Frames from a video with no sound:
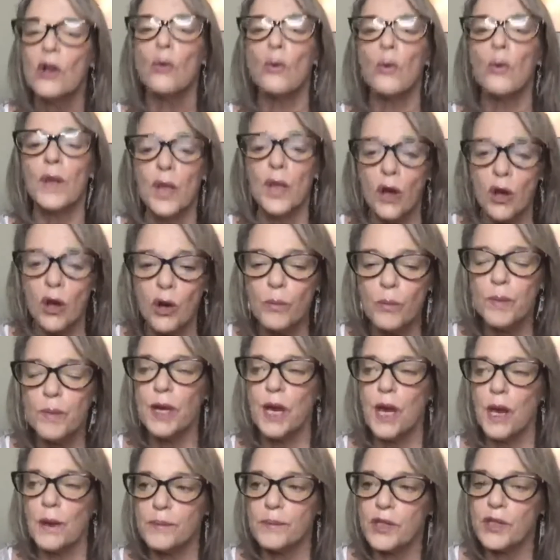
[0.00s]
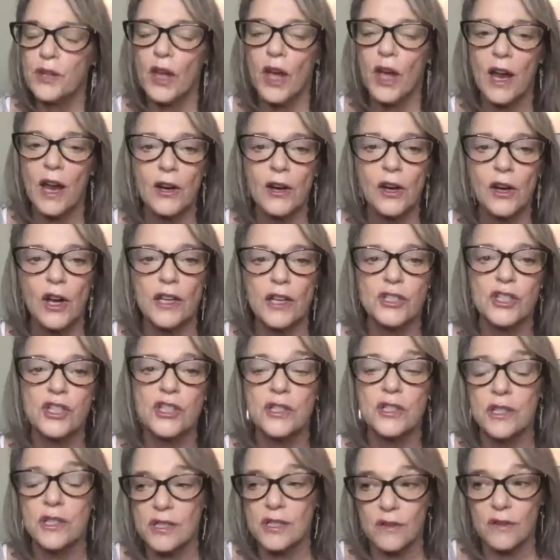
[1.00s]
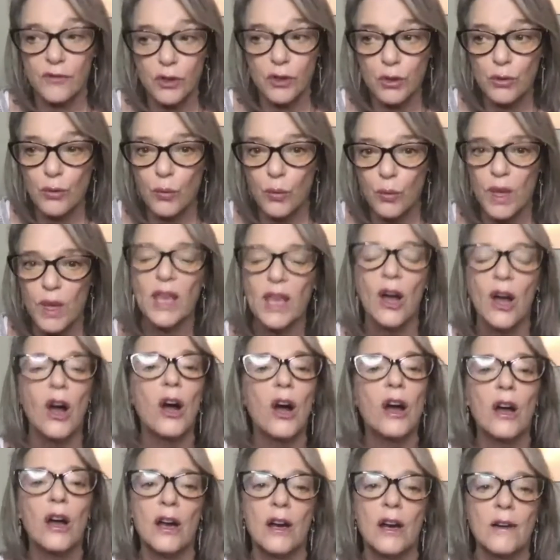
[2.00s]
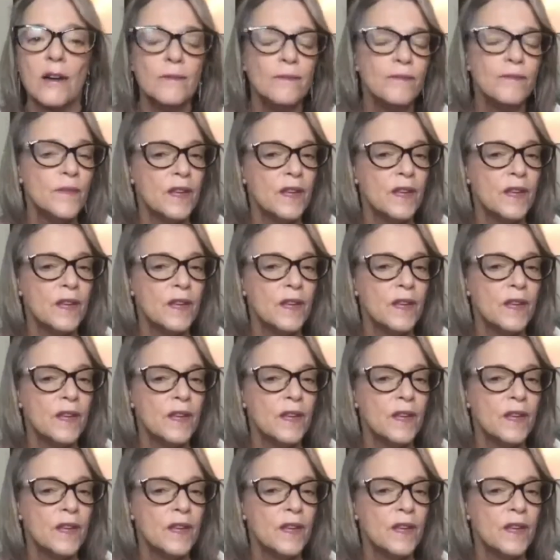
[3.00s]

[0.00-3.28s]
We open up to the higher consciousness of who we are.